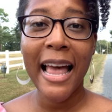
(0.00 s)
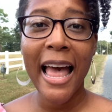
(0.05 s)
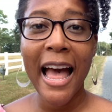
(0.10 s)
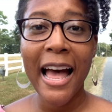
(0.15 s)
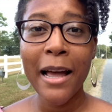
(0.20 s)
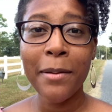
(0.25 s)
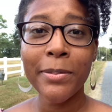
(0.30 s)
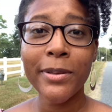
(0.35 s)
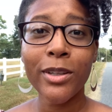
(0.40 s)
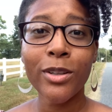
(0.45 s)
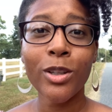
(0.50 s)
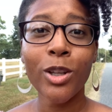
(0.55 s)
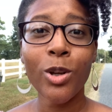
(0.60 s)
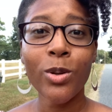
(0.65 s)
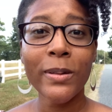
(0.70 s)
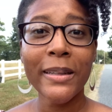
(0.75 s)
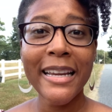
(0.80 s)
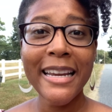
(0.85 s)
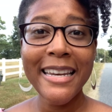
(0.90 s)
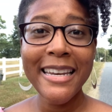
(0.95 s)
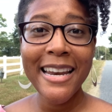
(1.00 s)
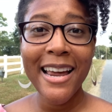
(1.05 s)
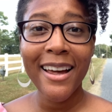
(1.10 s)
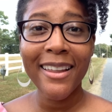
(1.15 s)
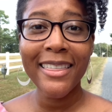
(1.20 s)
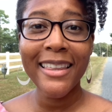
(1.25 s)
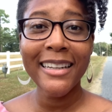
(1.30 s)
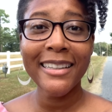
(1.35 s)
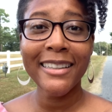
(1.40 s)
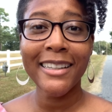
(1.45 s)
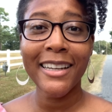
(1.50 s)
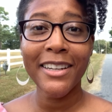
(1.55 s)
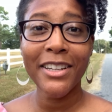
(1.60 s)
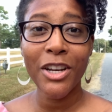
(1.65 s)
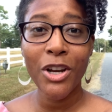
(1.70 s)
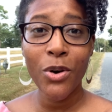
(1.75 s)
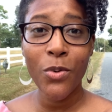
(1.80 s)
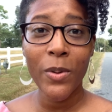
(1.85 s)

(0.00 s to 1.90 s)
absolutely nothing to do